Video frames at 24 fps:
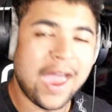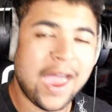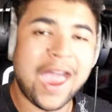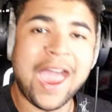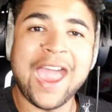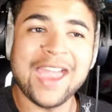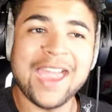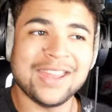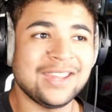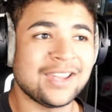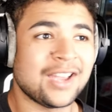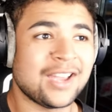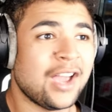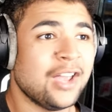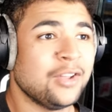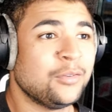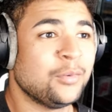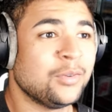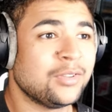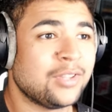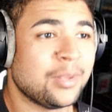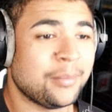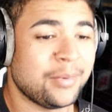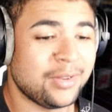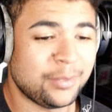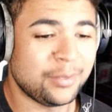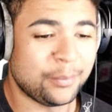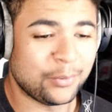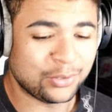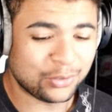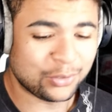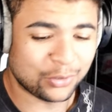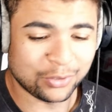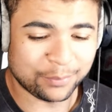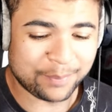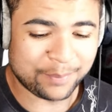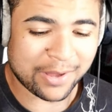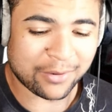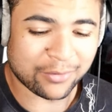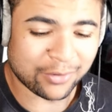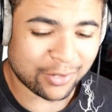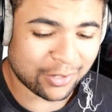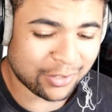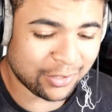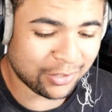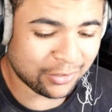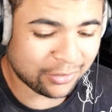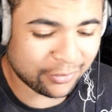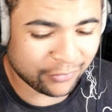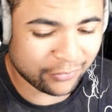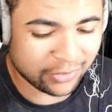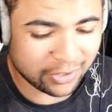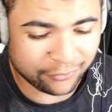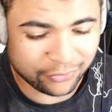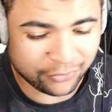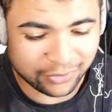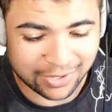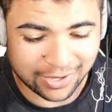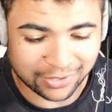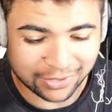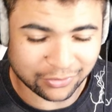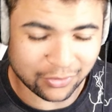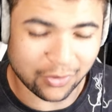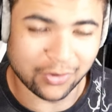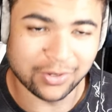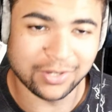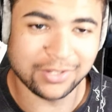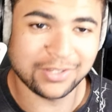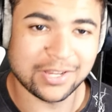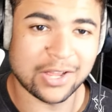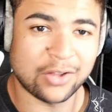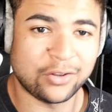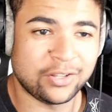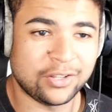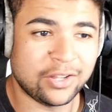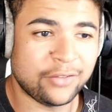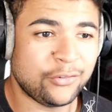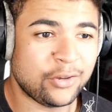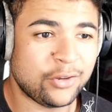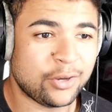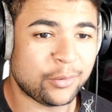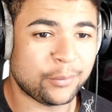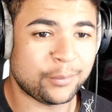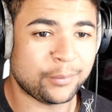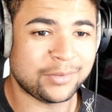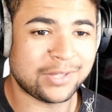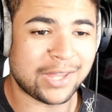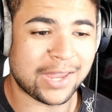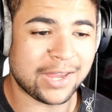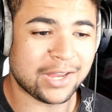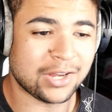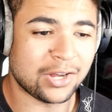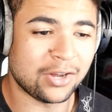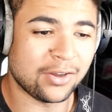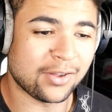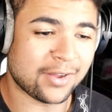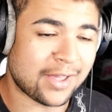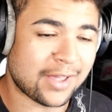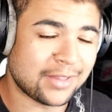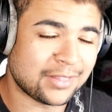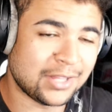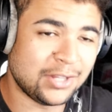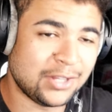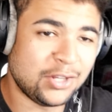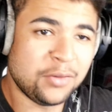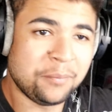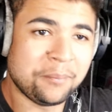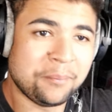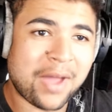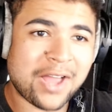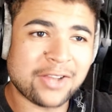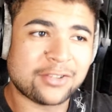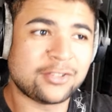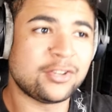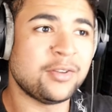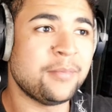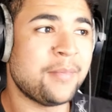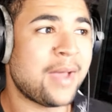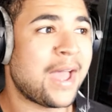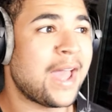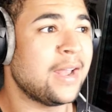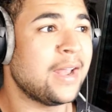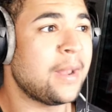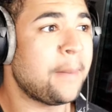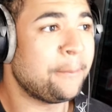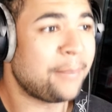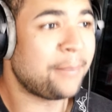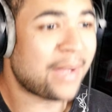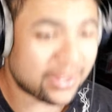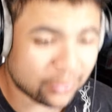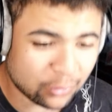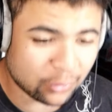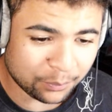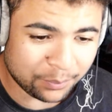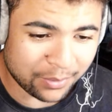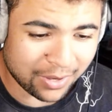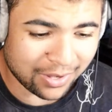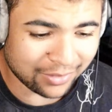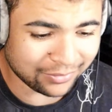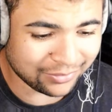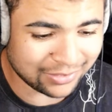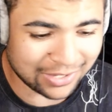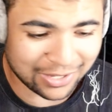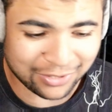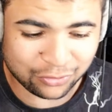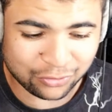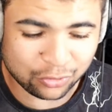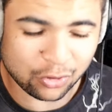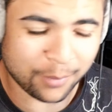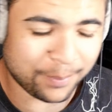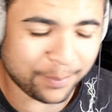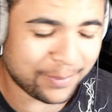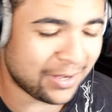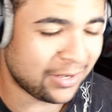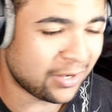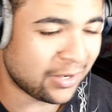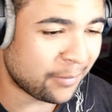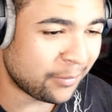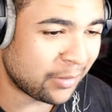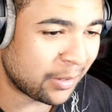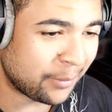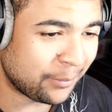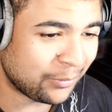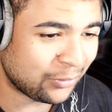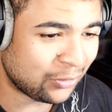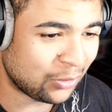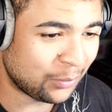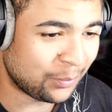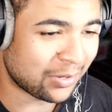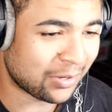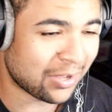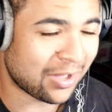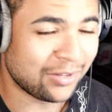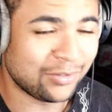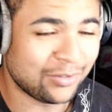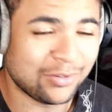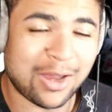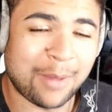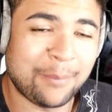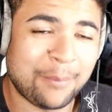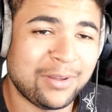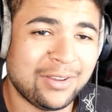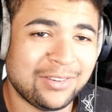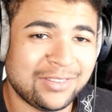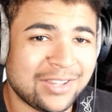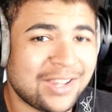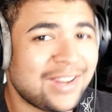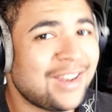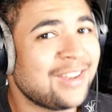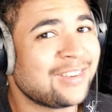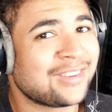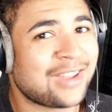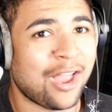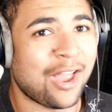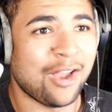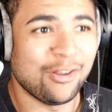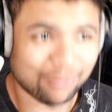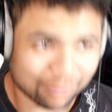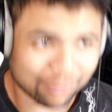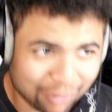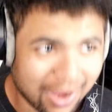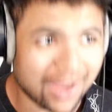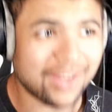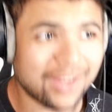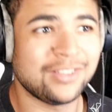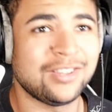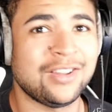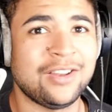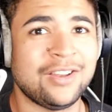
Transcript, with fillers: Hey there guys, what's up? It's your boy Jordzn back with another YouTube video for you guys on the channel. Today's video we're taking a look at the new Macho Man Battle Pass that is dropping in WWE Supercards. With that being said, let's get right into the